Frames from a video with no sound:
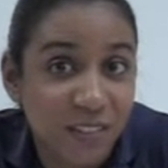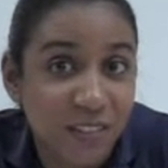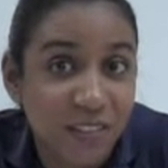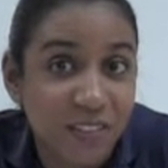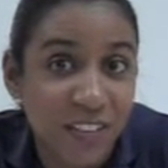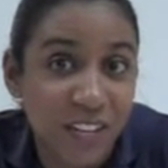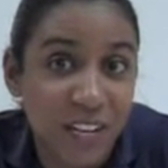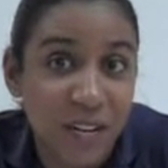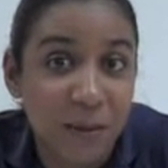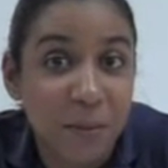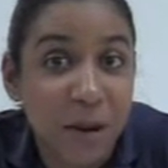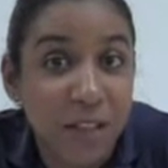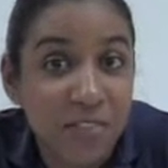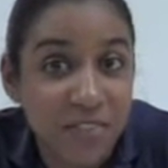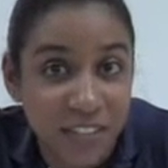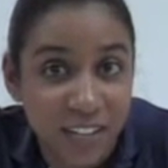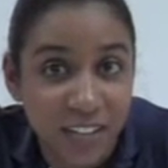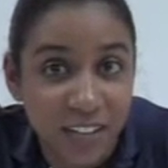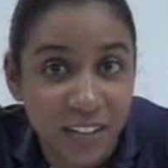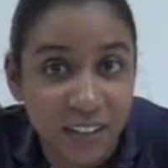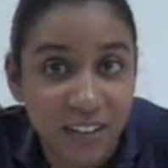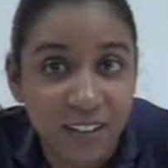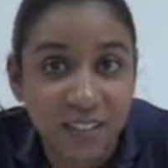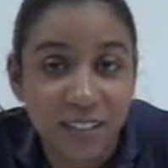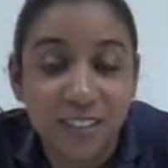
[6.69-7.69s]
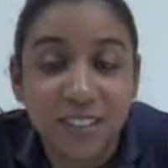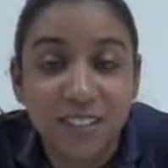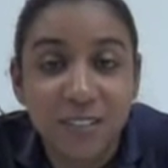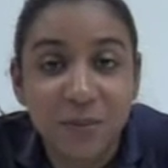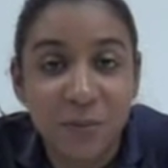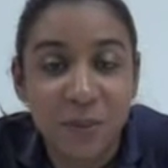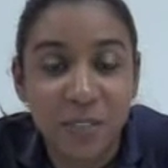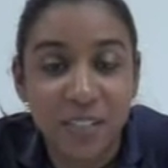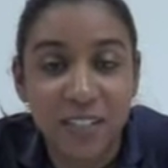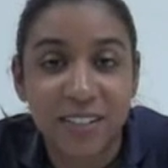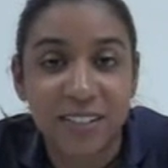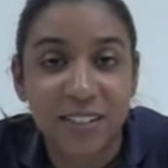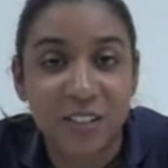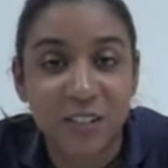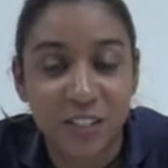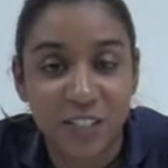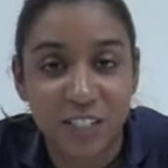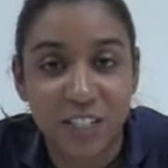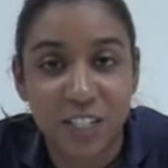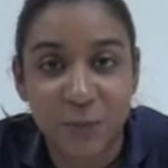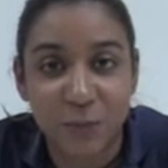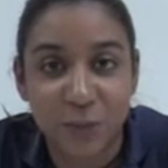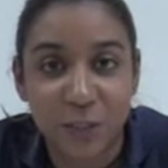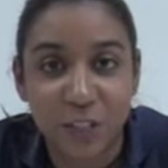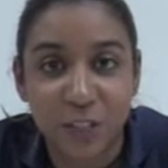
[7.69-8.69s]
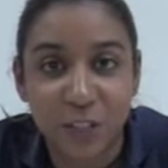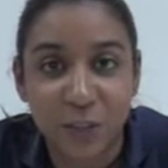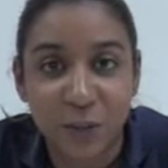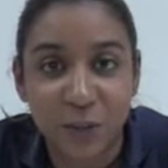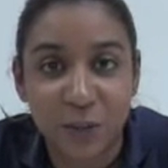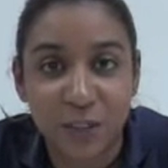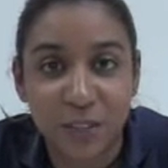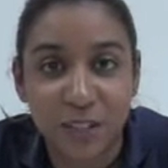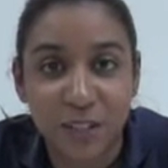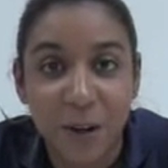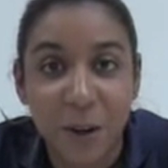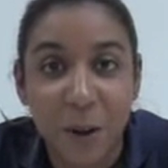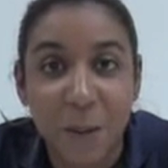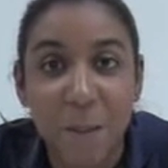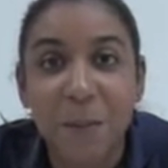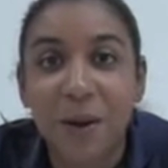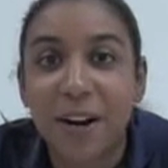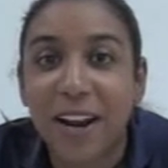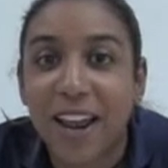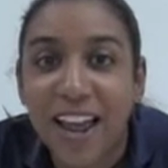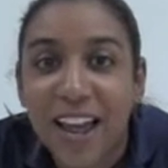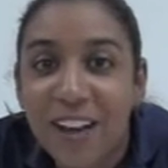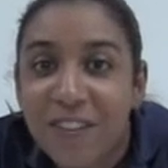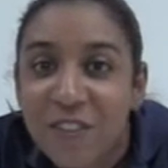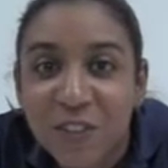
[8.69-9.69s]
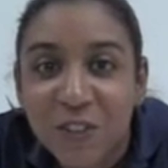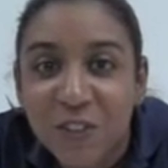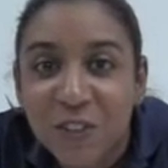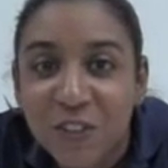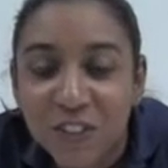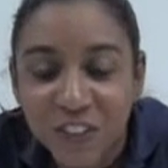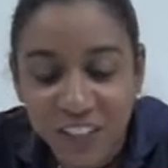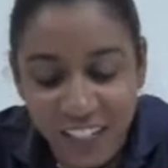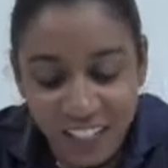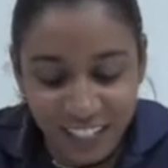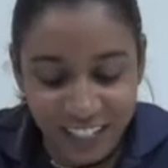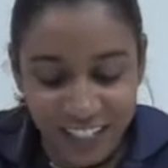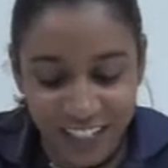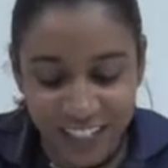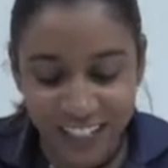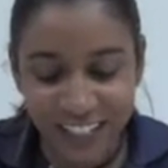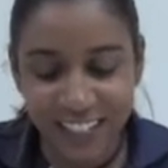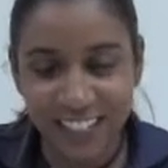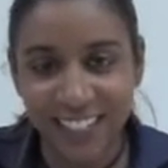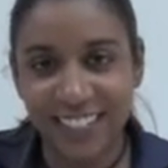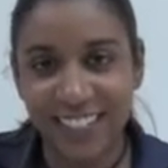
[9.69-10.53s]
that I'm not there because there's a substitute, but have no fear.